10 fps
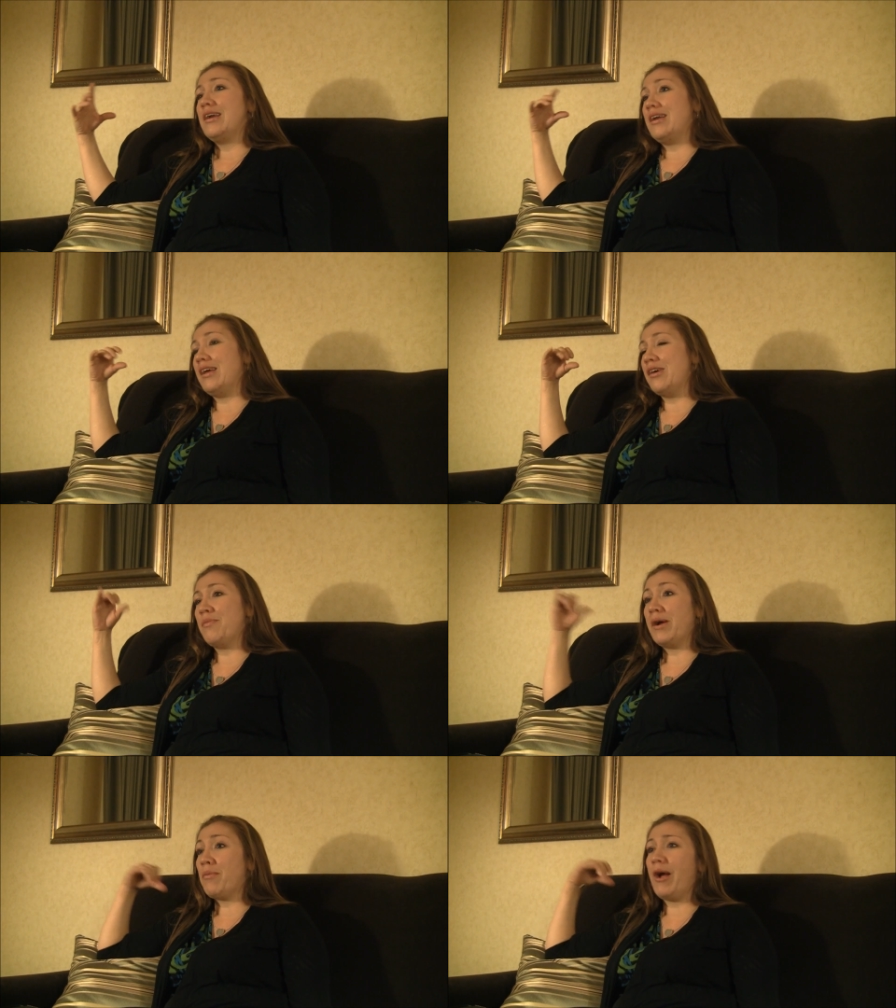he'd
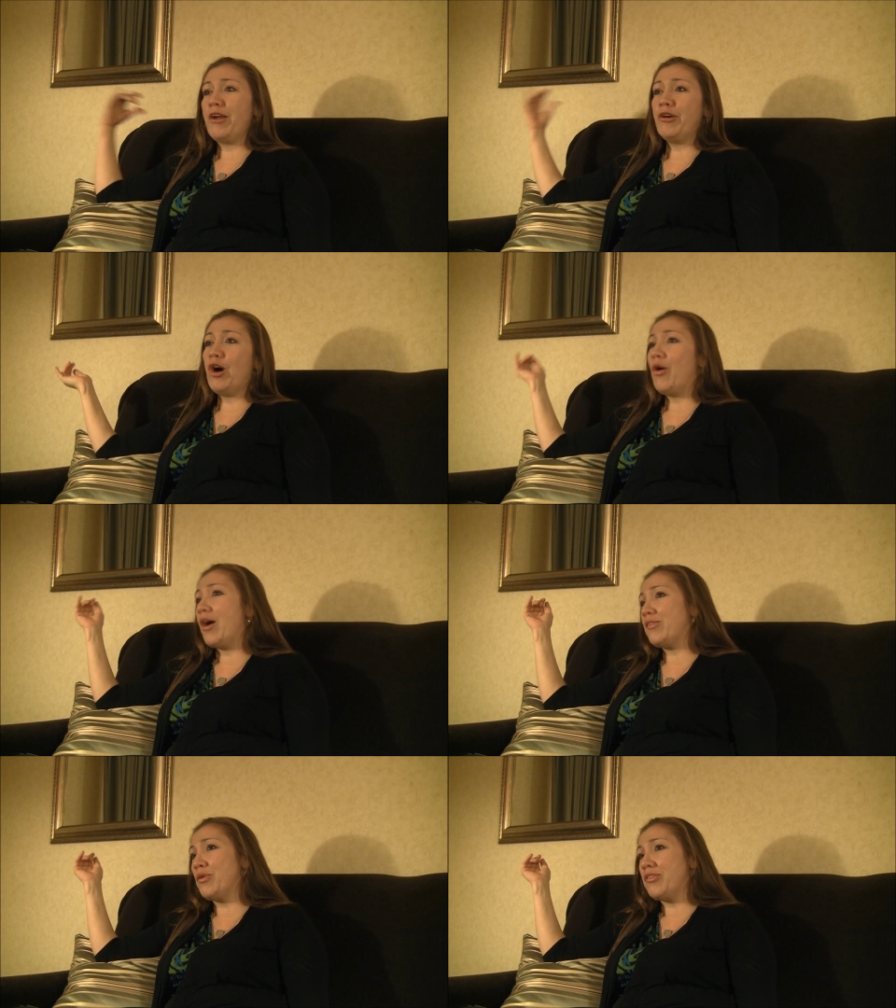bring a brand new coat
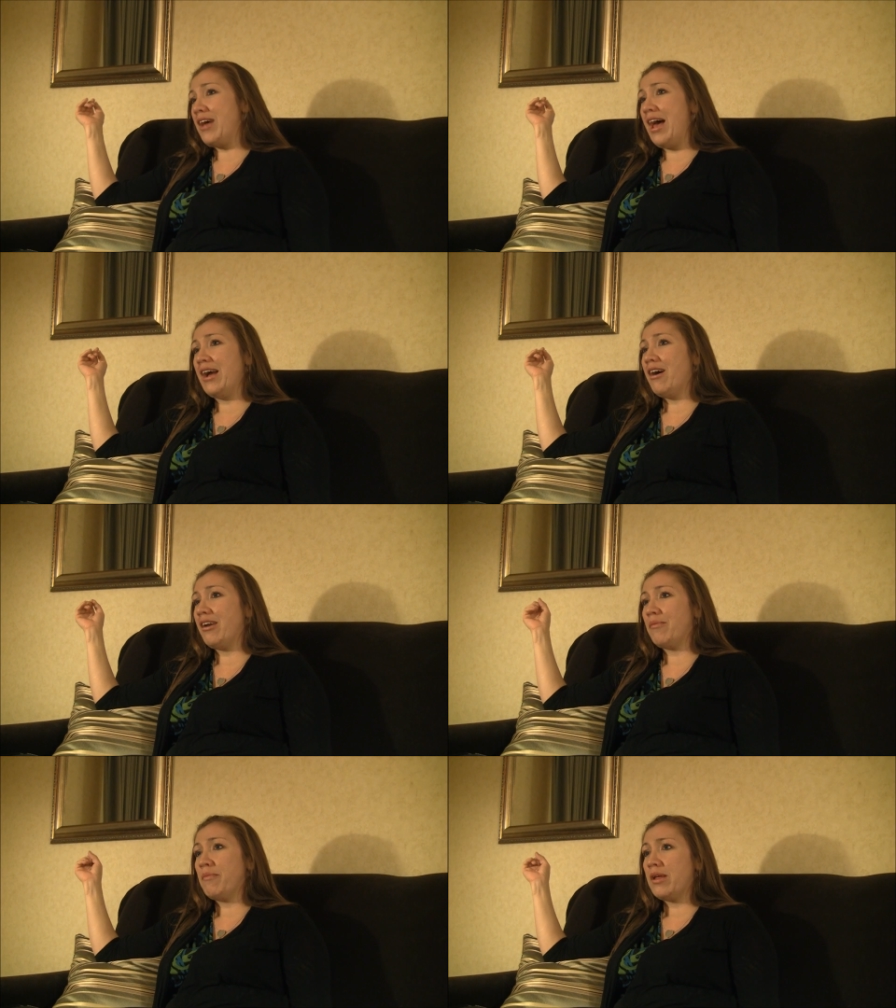out still with the tag on
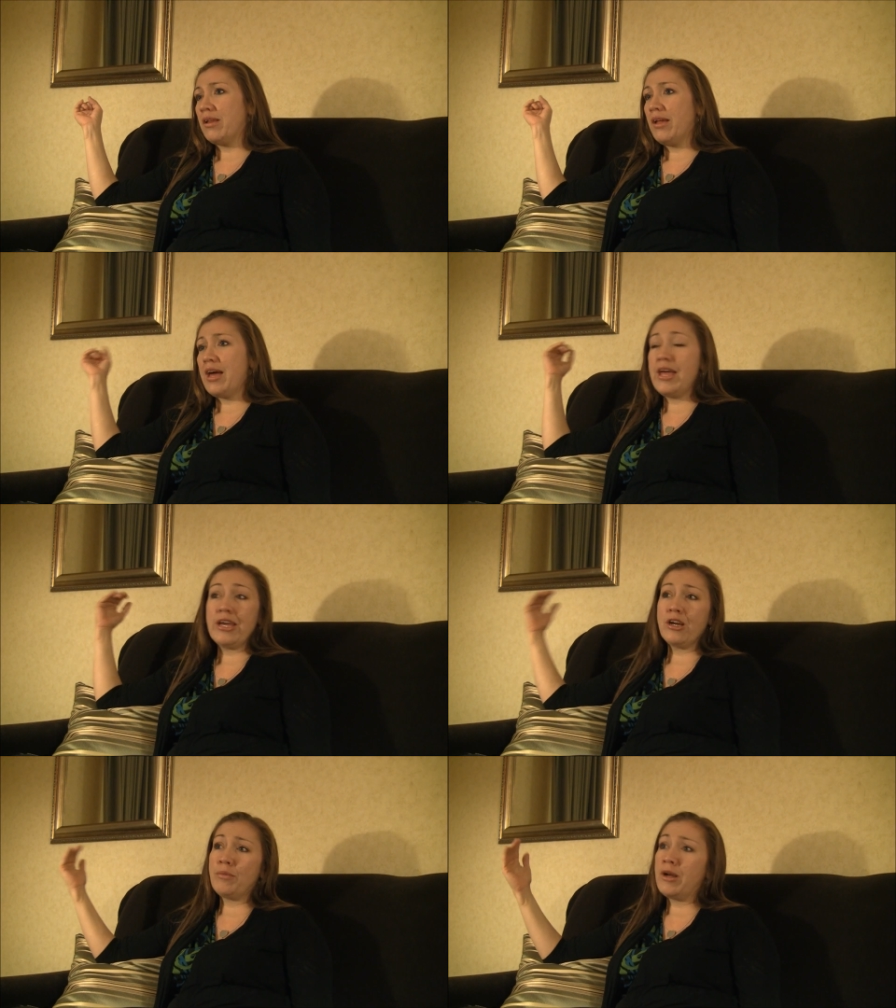it and be like,
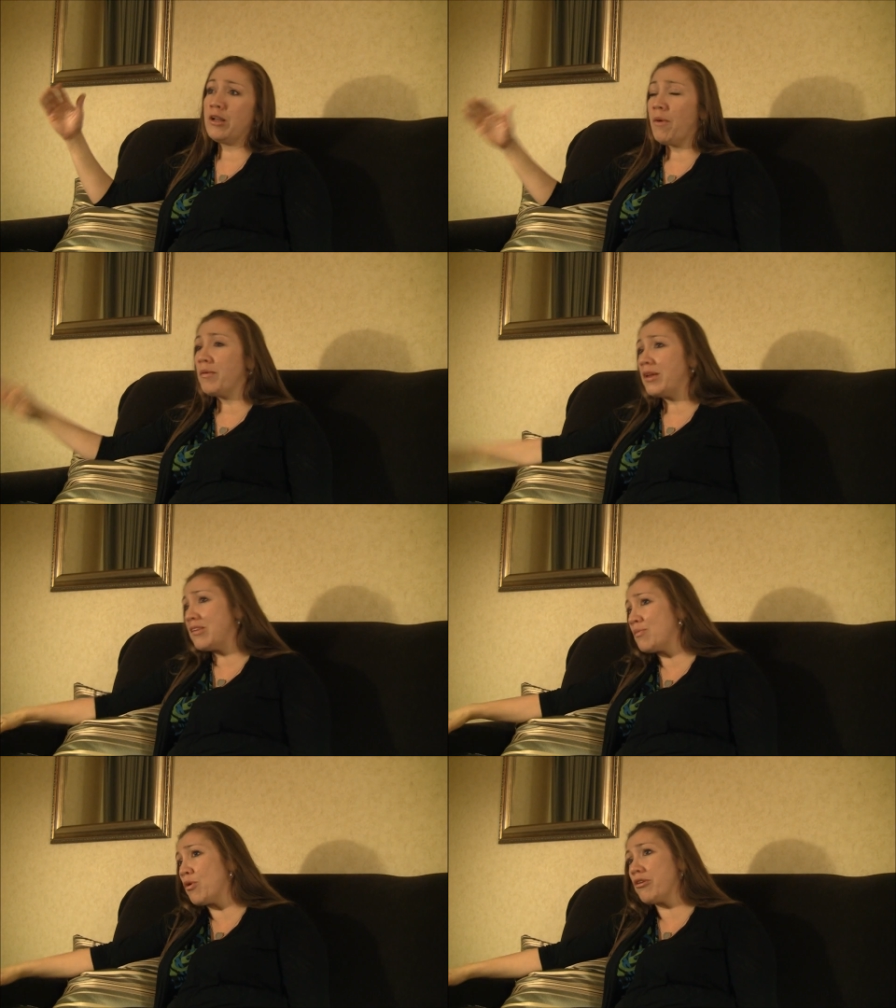here man, you probably need
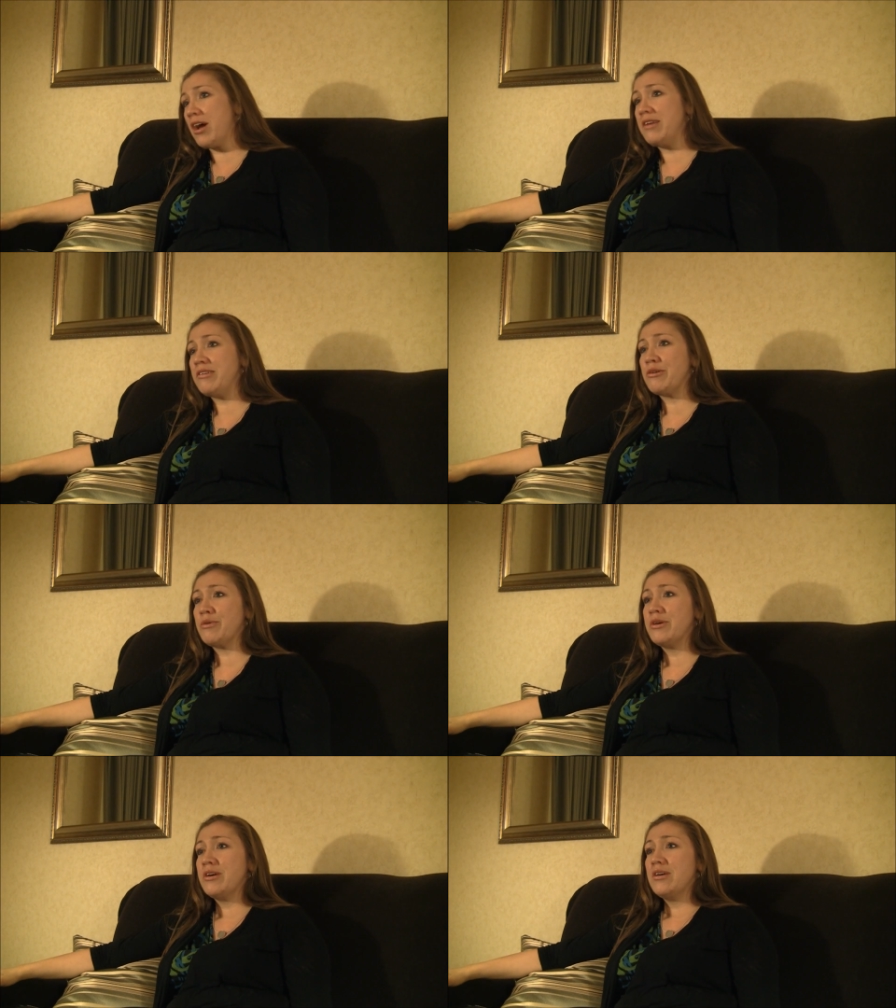more than I
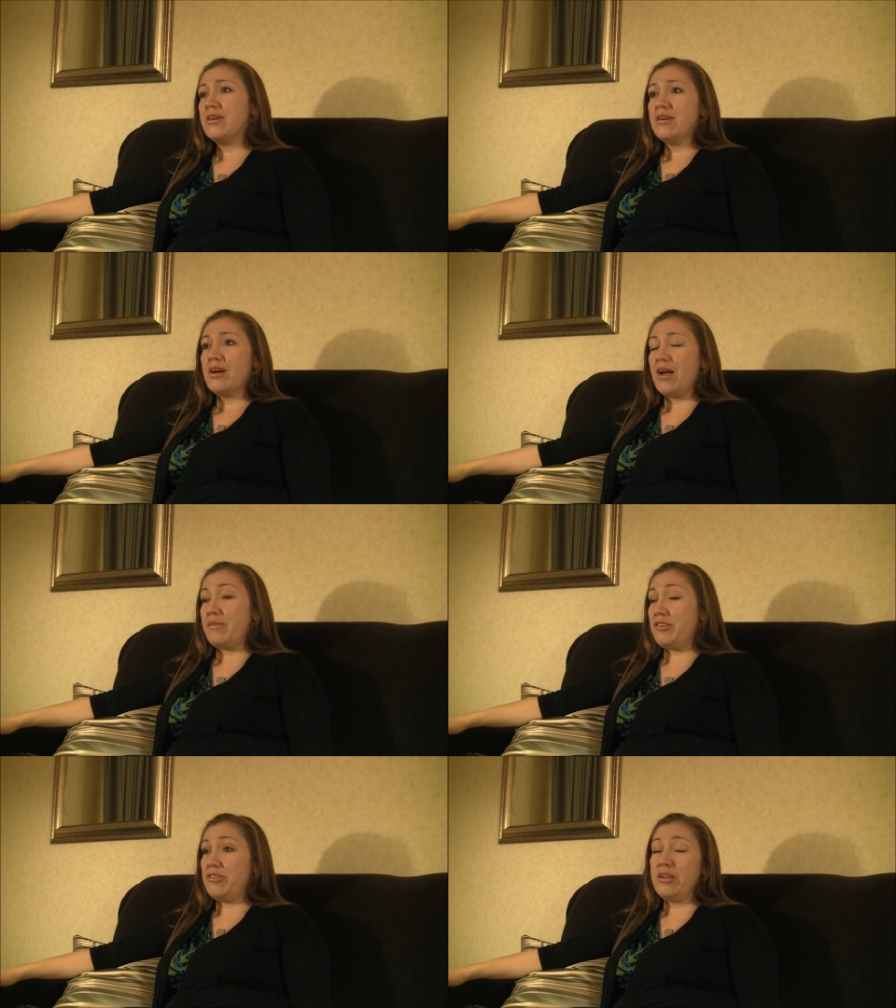do.
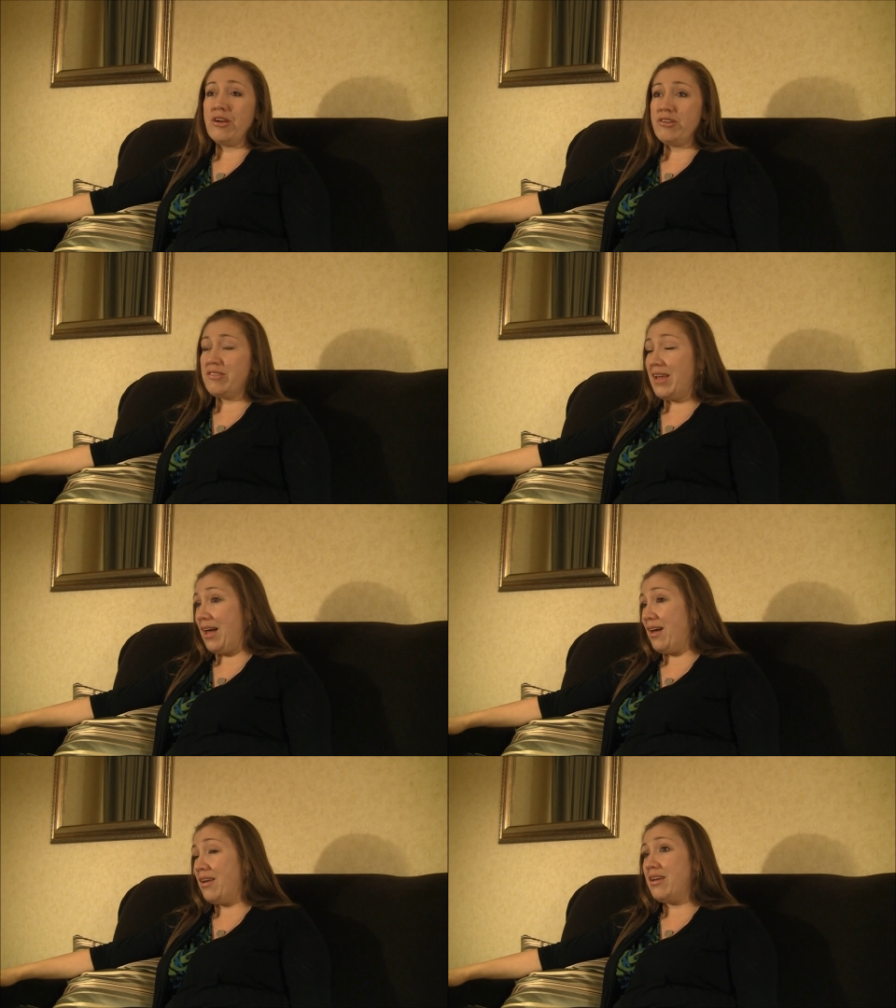Gary just
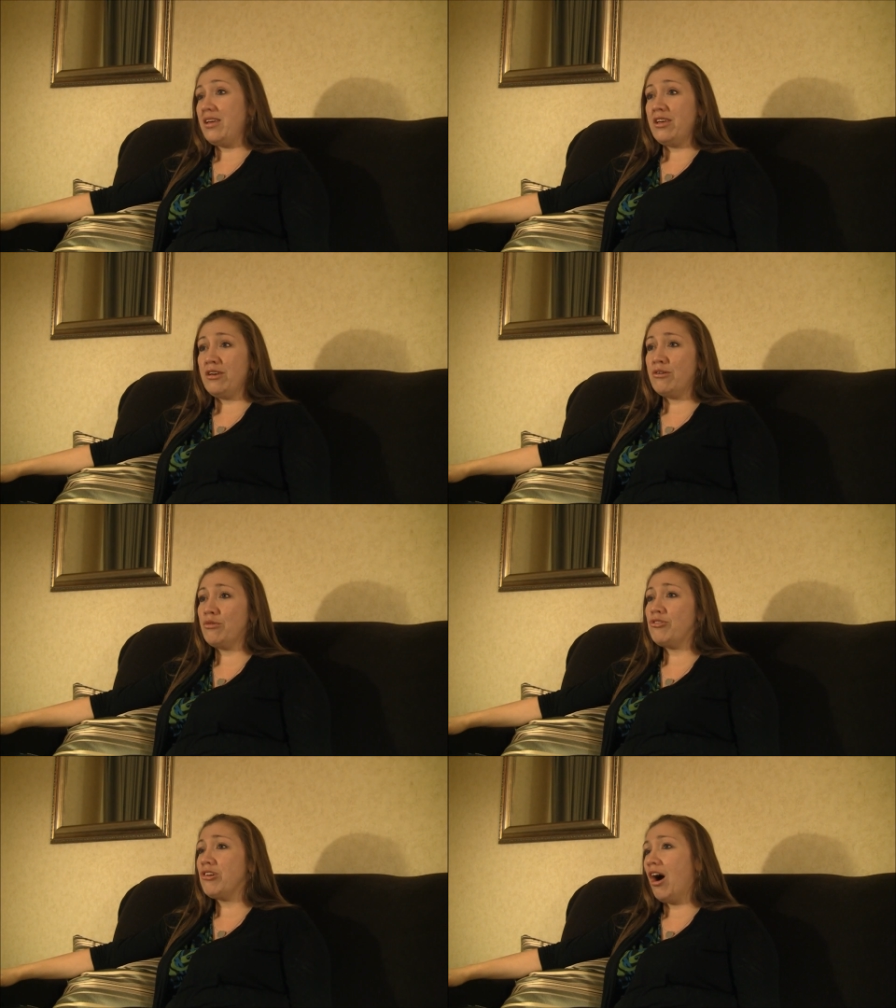had
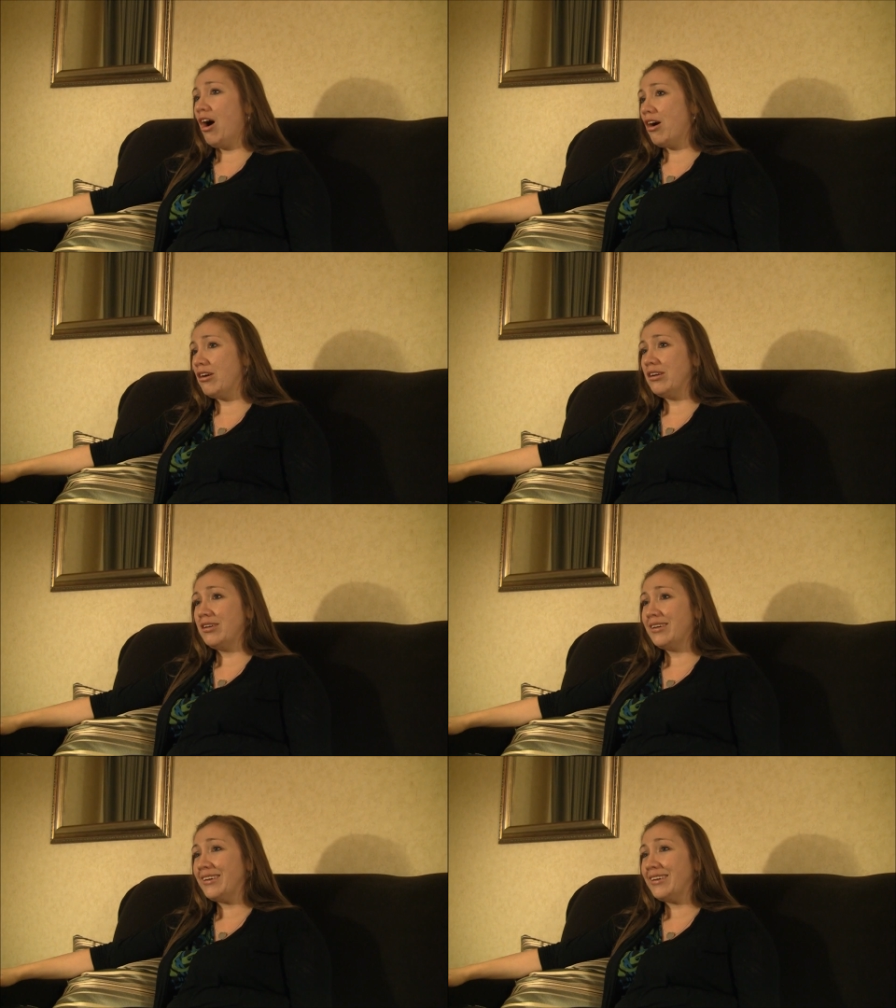huge heart.